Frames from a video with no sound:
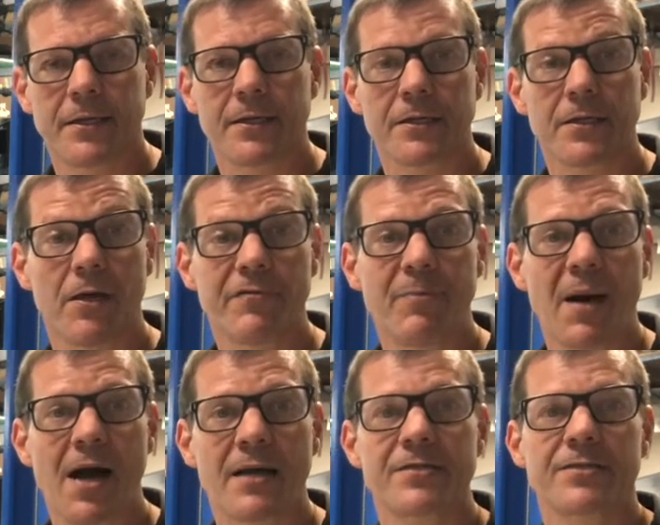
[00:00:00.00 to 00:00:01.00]
glove
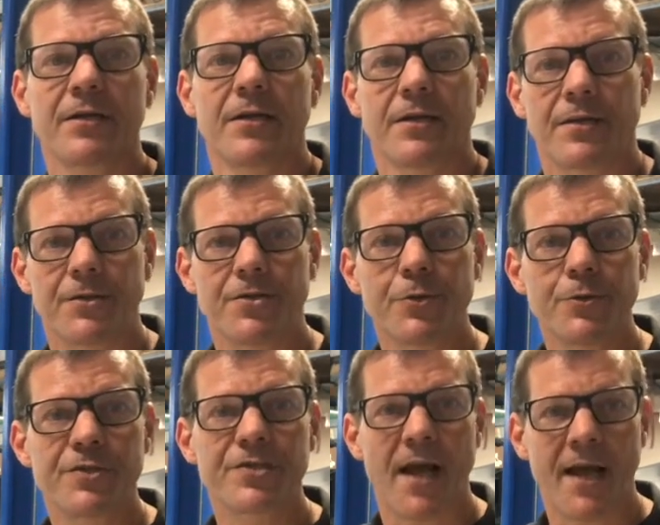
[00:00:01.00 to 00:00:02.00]
box, the two
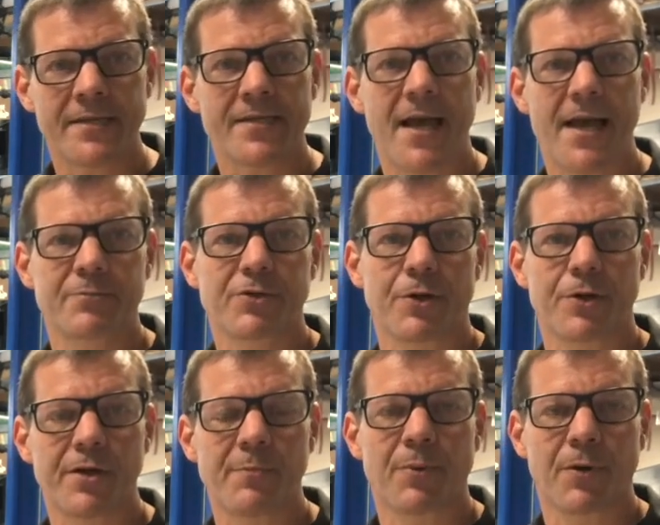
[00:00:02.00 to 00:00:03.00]
side tabs are
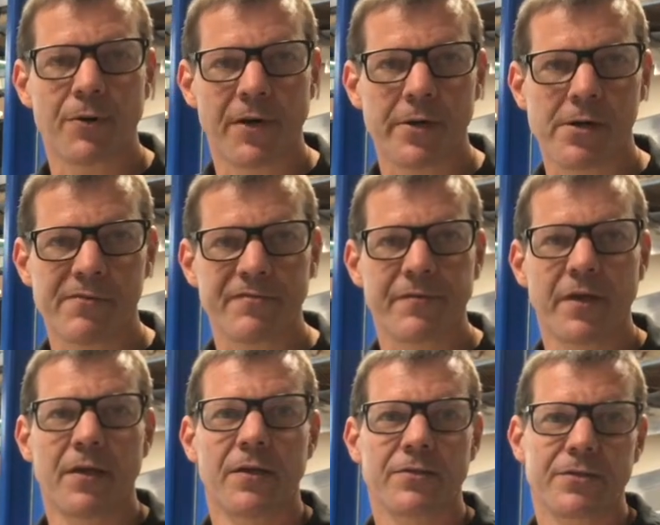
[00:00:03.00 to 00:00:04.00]
already broken off.
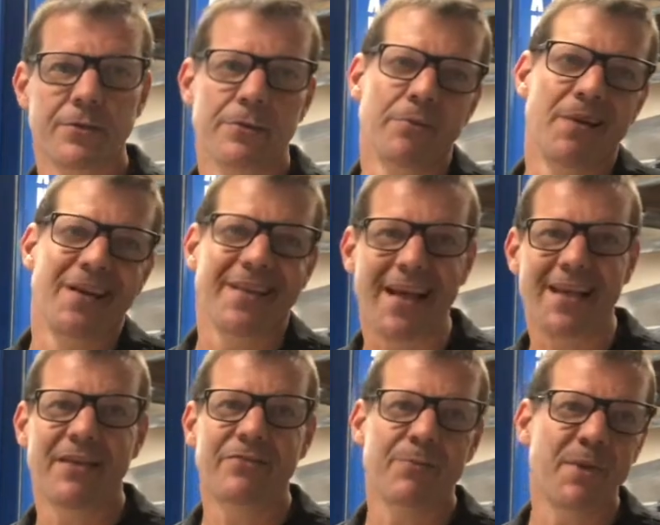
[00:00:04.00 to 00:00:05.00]
So that
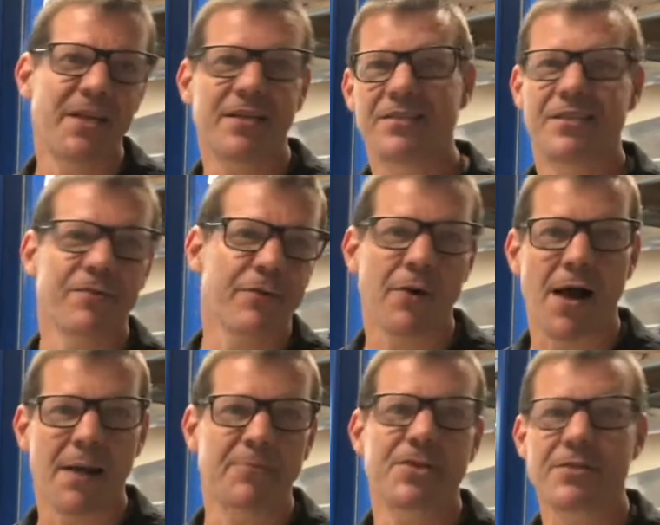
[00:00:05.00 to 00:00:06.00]
gives me different
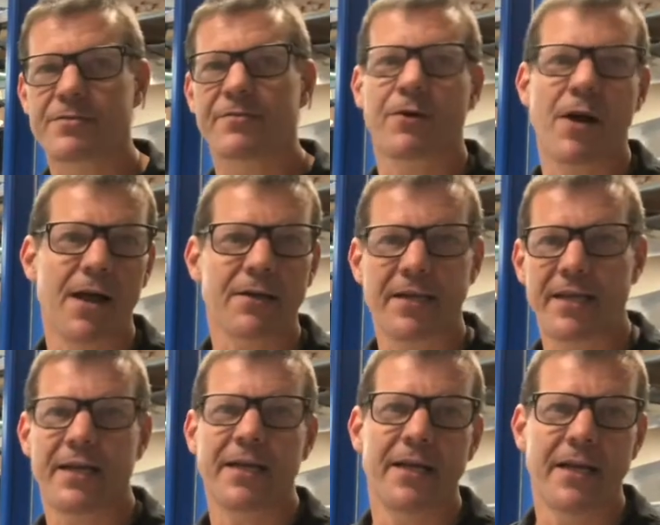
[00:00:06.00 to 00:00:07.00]
options for how to get
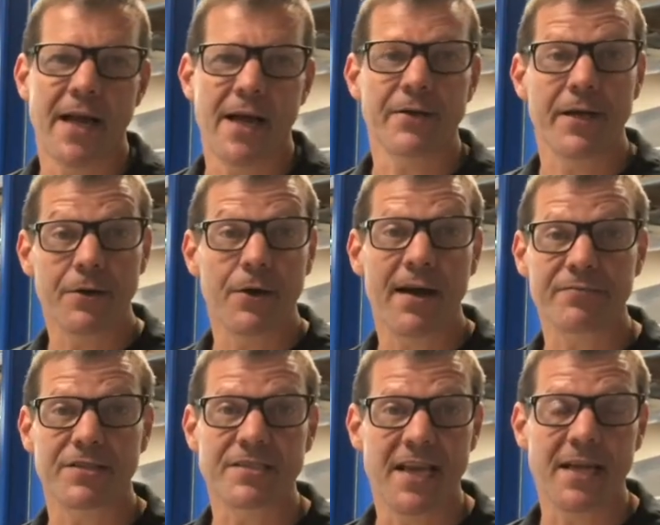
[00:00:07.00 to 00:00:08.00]
it in and out. I don't have to
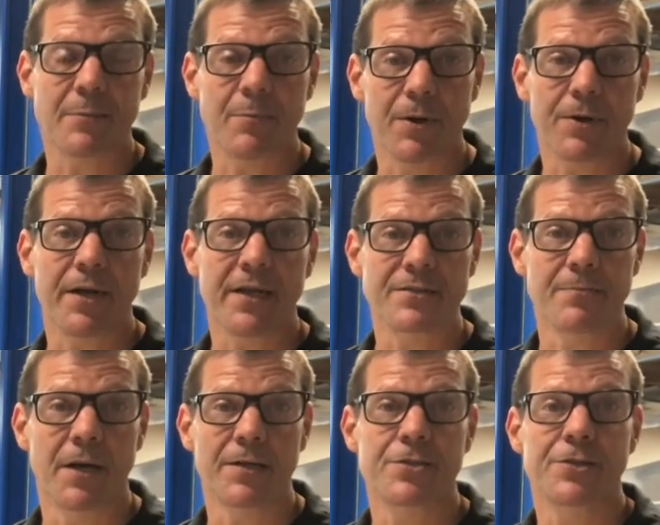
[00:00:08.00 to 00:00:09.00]
take apart as
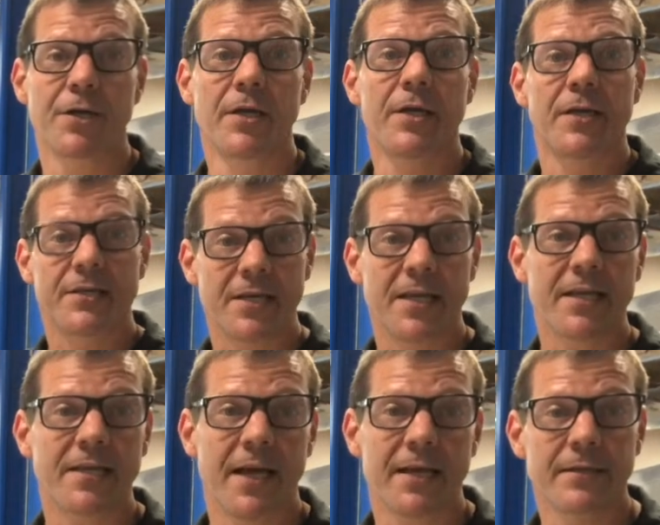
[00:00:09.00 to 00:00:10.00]
much to get
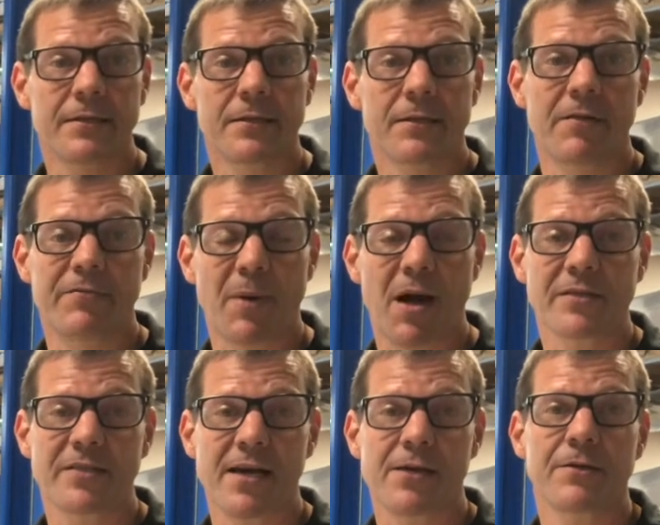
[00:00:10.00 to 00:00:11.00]
that glove box
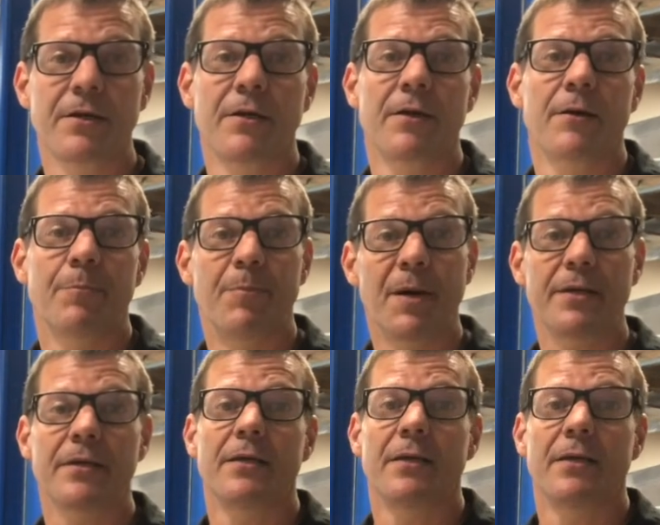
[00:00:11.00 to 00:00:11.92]
out. But